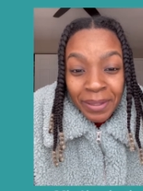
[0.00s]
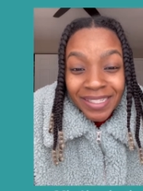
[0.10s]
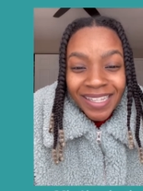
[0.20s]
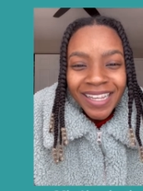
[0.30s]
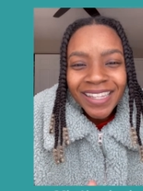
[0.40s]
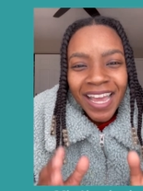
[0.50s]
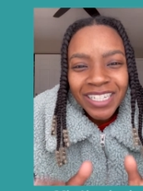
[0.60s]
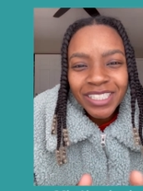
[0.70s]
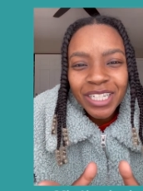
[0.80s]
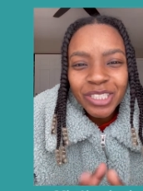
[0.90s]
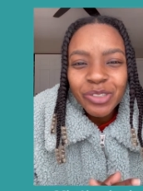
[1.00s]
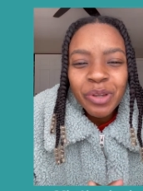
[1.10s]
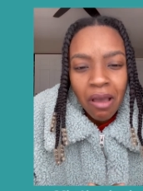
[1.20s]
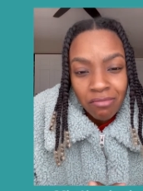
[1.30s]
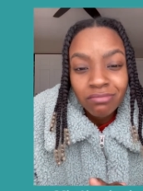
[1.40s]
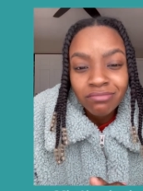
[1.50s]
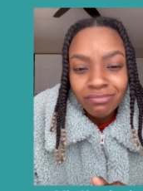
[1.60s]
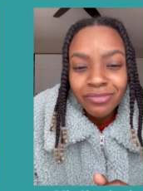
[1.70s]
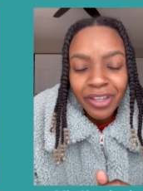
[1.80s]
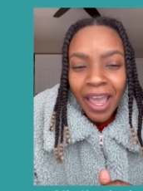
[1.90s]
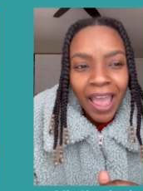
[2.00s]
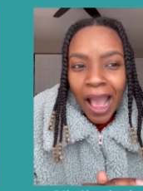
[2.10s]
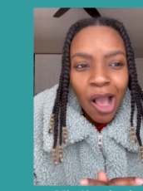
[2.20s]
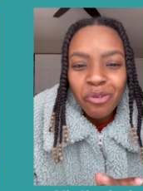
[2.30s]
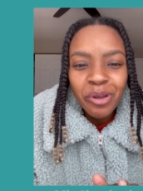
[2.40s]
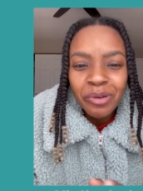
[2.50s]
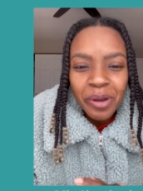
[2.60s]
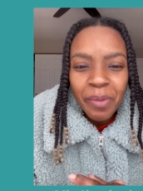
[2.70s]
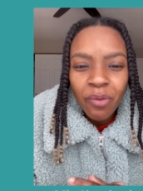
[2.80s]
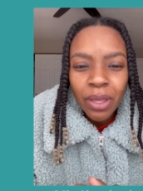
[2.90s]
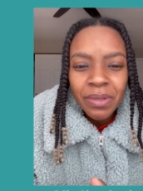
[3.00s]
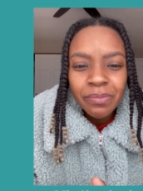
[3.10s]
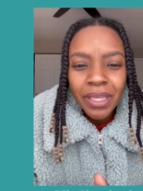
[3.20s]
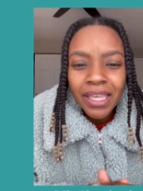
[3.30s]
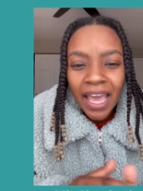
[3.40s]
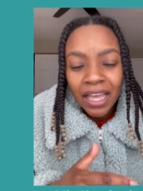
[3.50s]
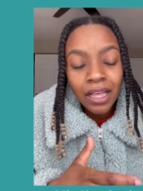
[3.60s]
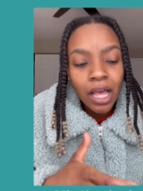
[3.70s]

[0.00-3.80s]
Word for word: See, that just lets you know. Okay, I don't know nothing about weapons, but he had a,